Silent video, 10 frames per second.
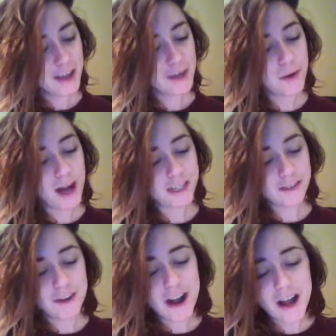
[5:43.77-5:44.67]
You walked
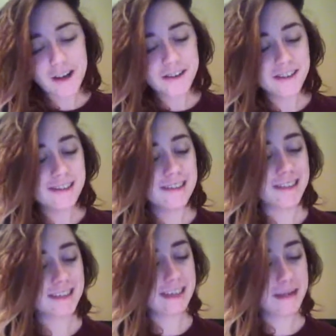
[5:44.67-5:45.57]
around,
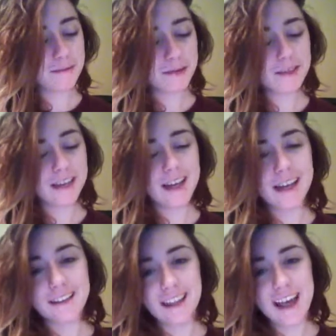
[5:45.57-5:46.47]
took samples,
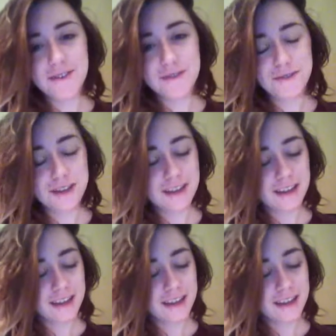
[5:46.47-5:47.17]
and left.